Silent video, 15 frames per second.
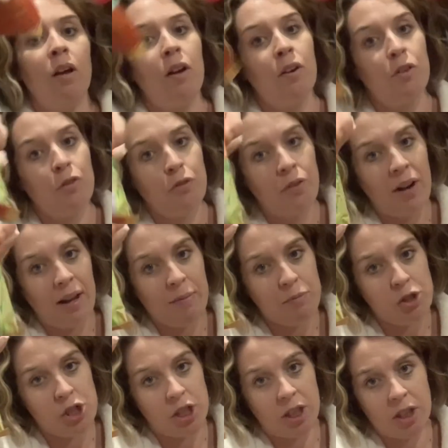
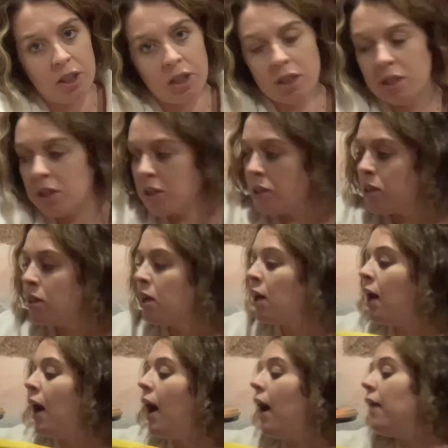flapjacks,
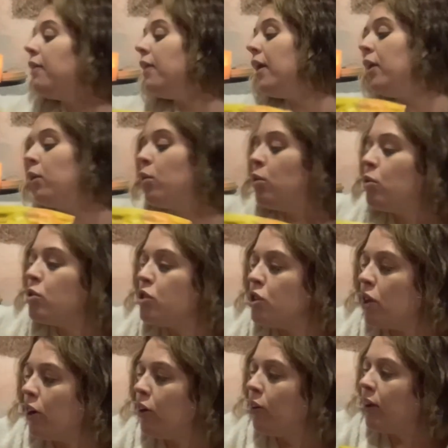and then also
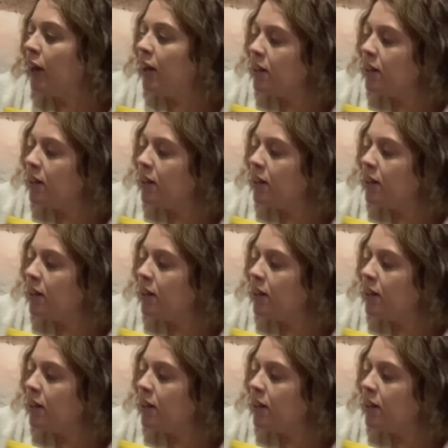you get